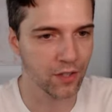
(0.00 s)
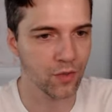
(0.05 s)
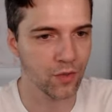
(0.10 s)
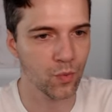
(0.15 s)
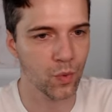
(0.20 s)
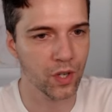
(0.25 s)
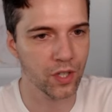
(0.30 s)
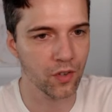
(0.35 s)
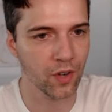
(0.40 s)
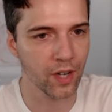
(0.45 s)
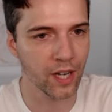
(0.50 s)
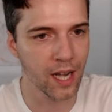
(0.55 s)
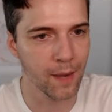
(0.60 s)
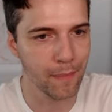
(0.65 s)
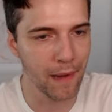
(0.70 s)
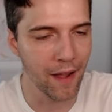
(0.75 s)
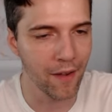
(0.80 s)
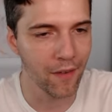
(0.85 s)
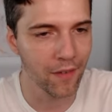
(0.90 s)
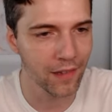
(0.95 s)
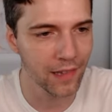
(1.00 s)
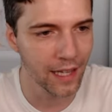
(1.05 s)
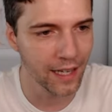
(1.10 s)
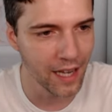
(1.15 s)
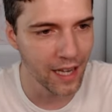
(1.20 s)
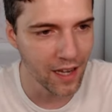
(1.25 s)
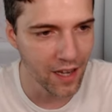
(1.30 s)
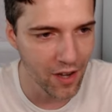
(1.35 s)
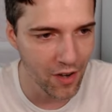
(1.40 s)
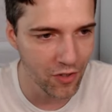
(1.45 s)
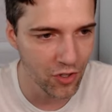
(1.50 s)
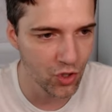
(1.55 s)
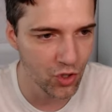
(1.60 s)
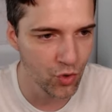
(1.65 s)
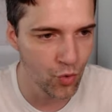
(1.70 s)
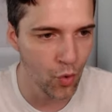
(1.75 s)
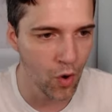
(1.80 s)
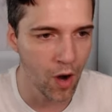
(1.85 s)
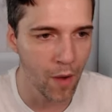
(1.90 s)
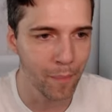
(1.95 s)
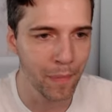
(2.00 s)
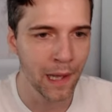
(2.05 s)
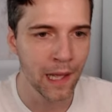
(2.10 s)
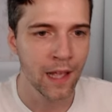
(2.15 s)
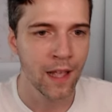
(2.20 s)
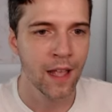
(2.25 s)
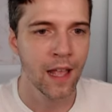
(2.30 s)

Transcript: we're talking about like a huge drop,